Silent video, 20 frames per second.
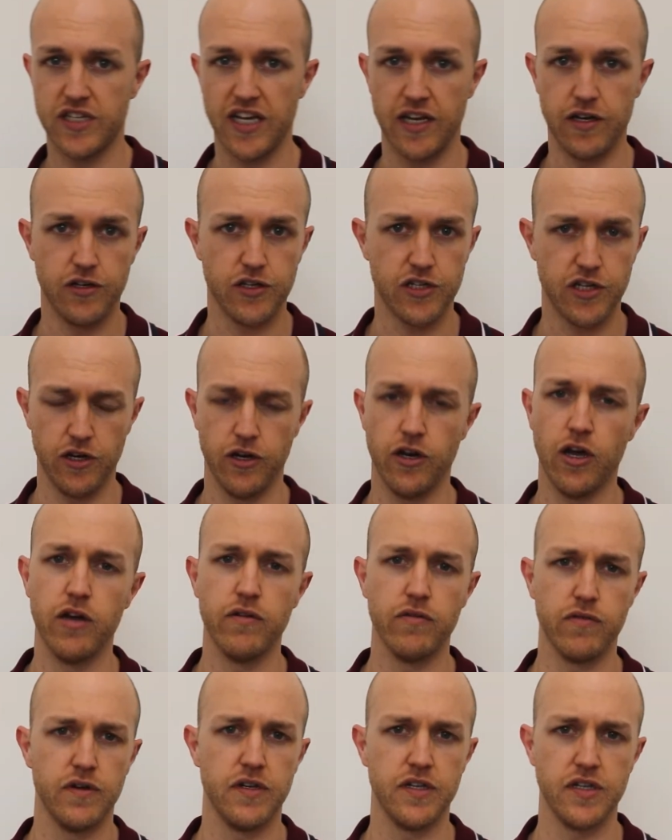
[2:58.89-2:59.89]
tenant
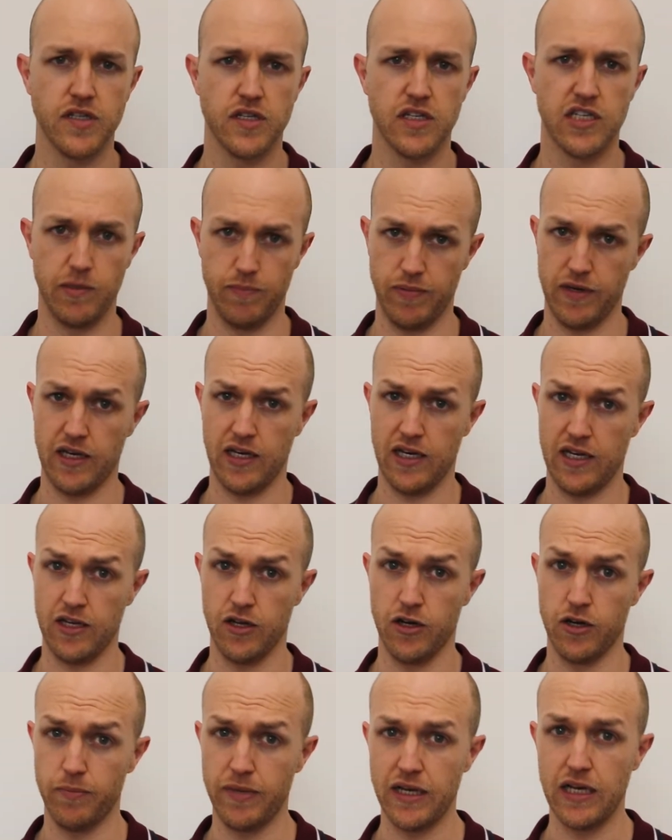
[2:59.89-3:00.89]
turnover is typically
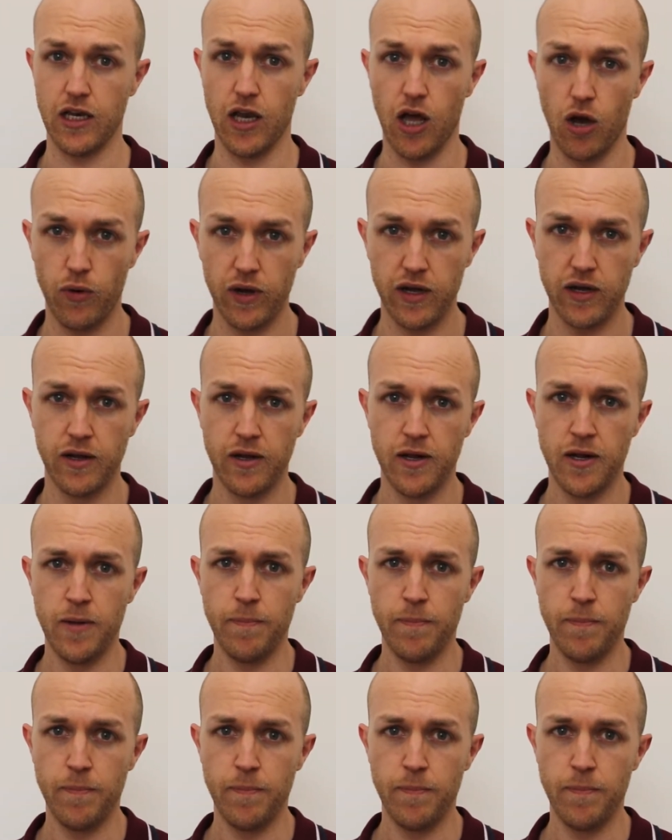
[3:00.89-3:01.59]
going to be lower,